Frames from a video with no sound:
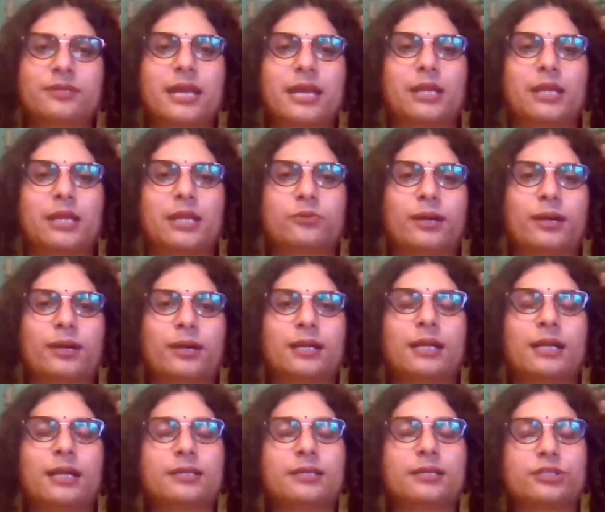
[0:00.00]
nearly to
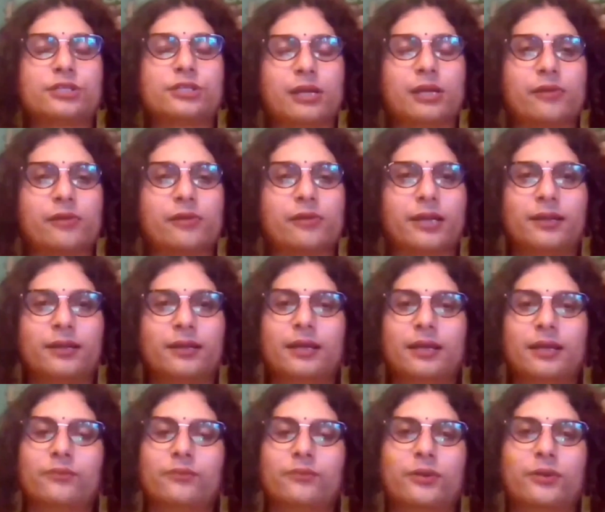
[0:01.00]
100 children
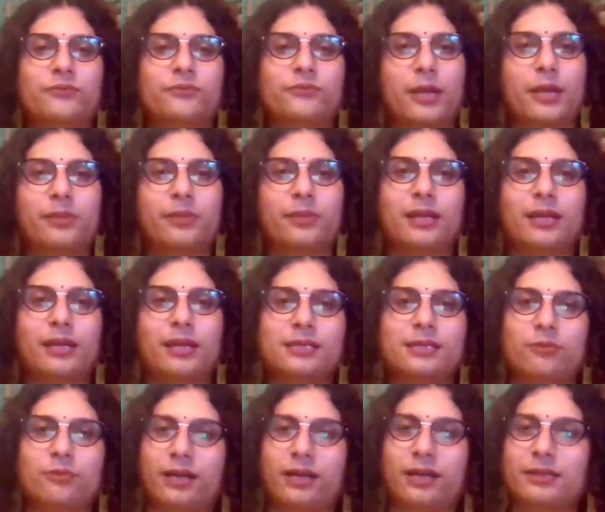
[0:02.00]
from 5
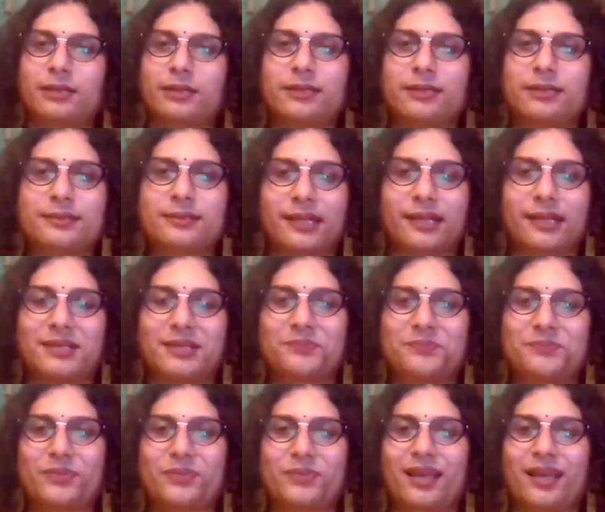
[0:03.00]
villages and one tea state,
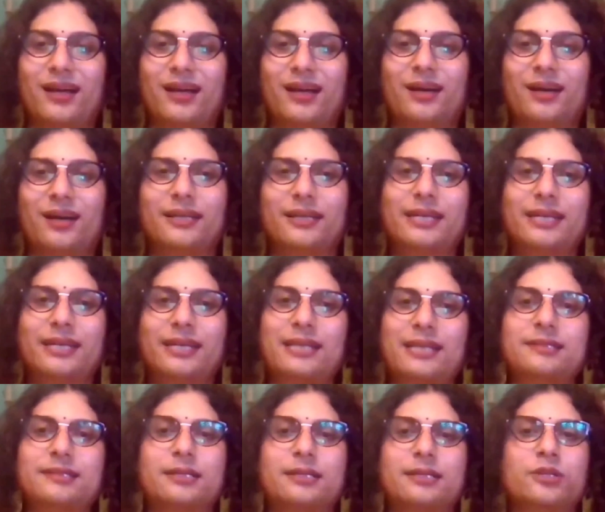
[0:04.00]
that I
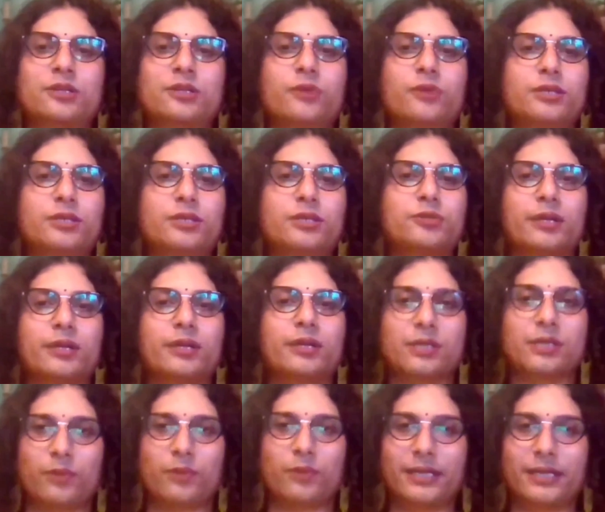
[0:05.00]
started in
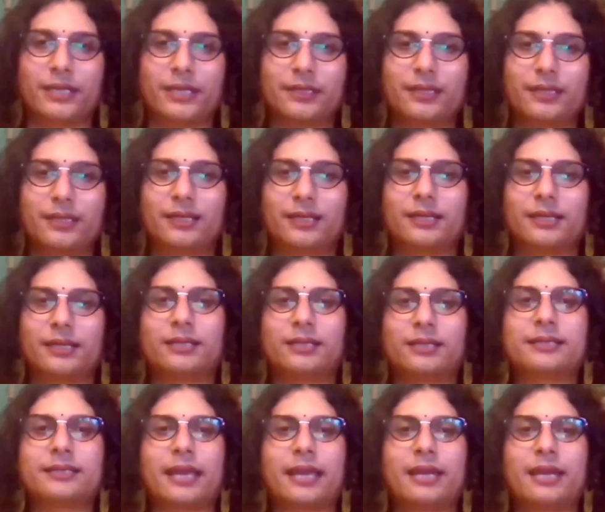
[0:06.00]
2021. Then
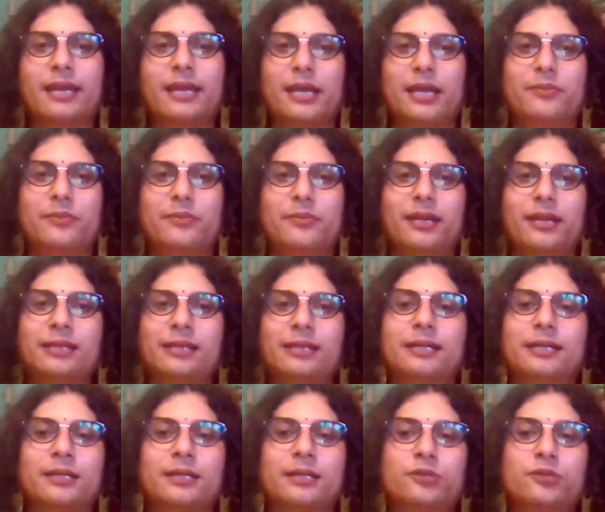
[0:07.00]
the second library I
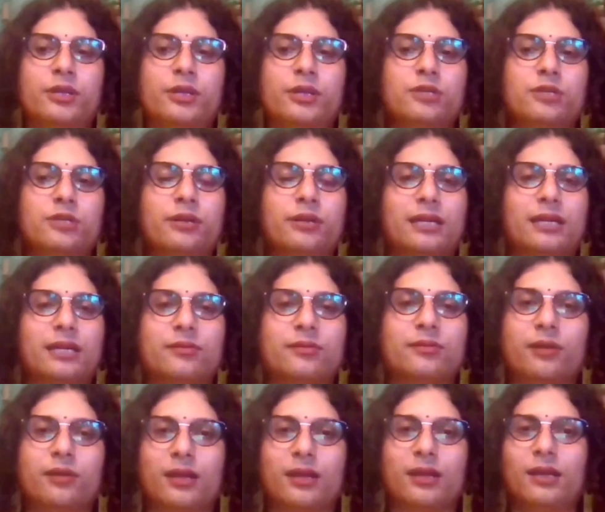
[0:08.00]
started in
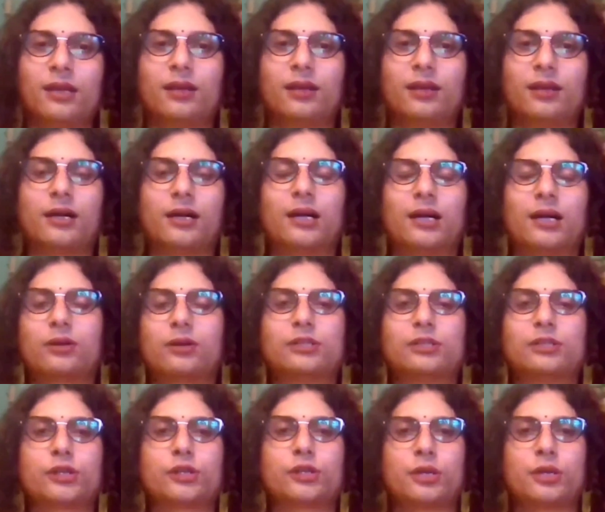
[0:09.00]
2023, called
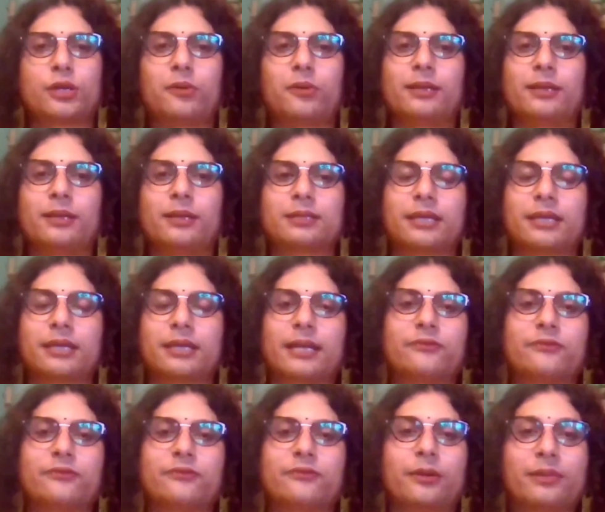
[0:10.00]
Chandrababa
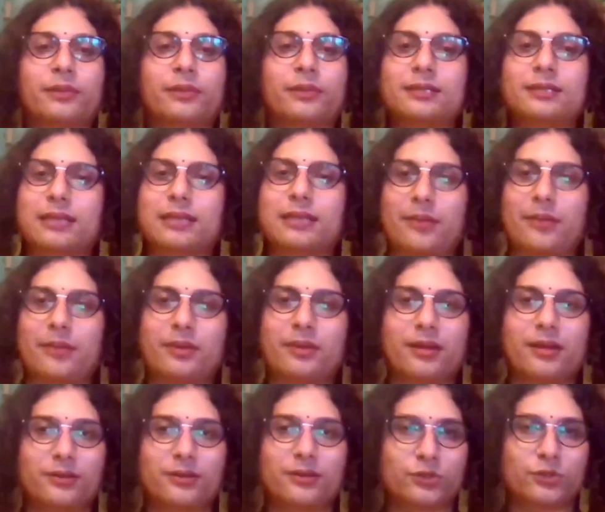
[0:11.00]
Saikyani Feminist
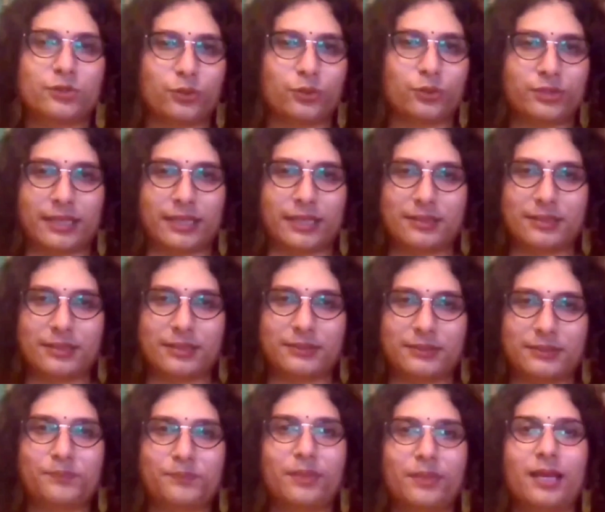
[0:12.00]
Library and Resource Center.
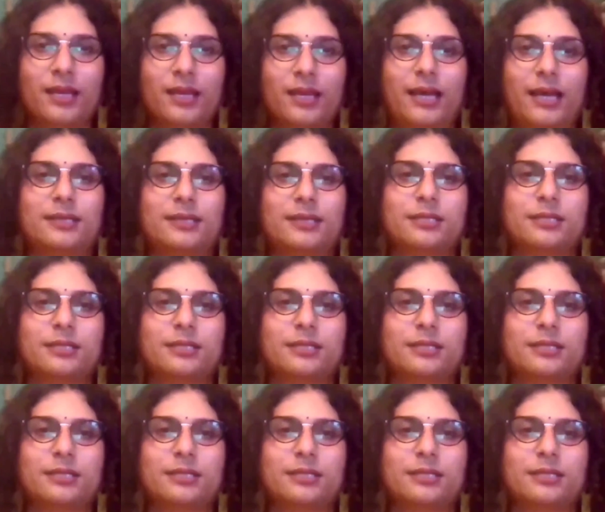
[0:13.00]
And